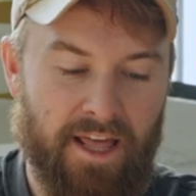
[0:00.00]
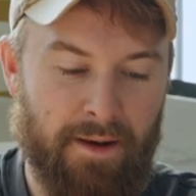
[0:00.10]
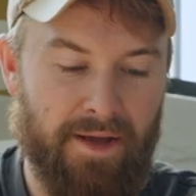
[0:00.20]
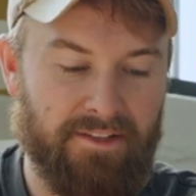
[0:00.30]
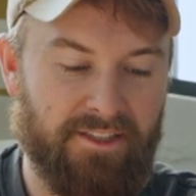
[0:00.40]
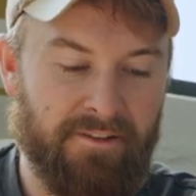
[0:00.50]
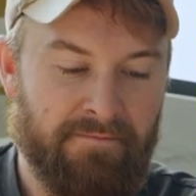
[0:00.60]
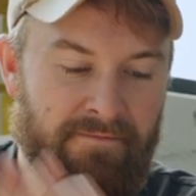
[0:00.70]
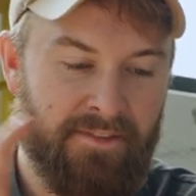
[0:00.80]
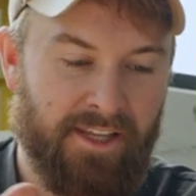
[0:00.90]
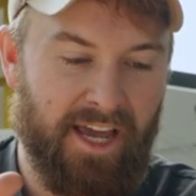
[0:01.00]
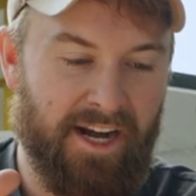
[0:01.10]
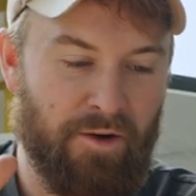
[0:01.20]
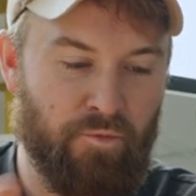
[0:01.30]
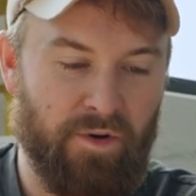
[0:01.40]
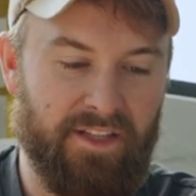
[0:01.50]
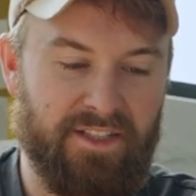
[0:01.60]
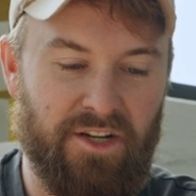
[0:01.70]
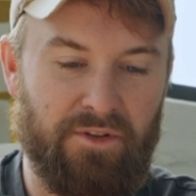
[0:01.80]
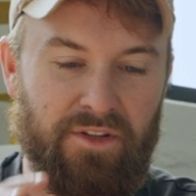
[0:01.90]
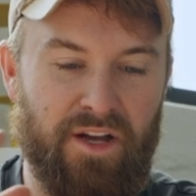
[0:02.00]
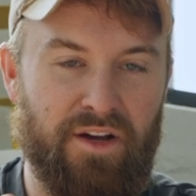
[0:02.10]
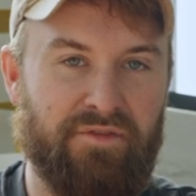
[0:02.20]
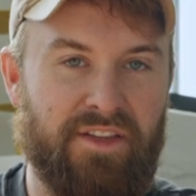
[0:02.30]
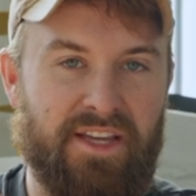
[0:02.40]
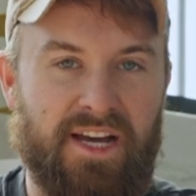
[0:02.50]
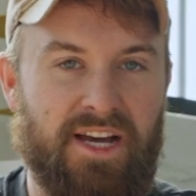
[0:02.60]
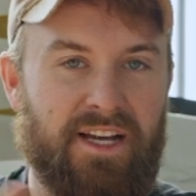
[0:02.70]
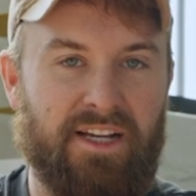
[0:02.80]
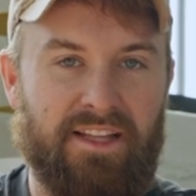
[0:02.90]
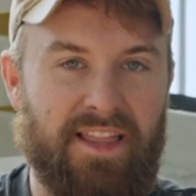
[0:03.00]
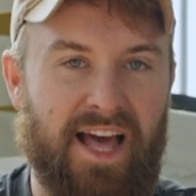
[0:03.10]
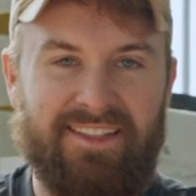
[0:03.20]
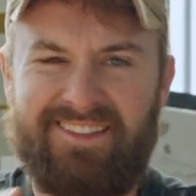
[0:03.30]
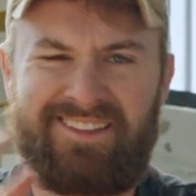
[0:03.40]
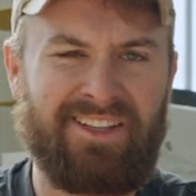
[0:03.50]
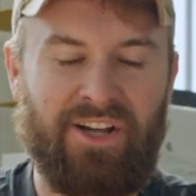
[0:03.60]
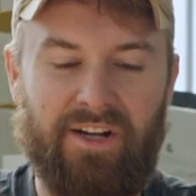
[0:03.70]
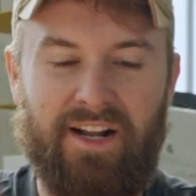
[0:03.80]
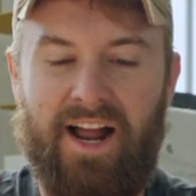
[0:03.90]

and messy. And I really don't love the that look.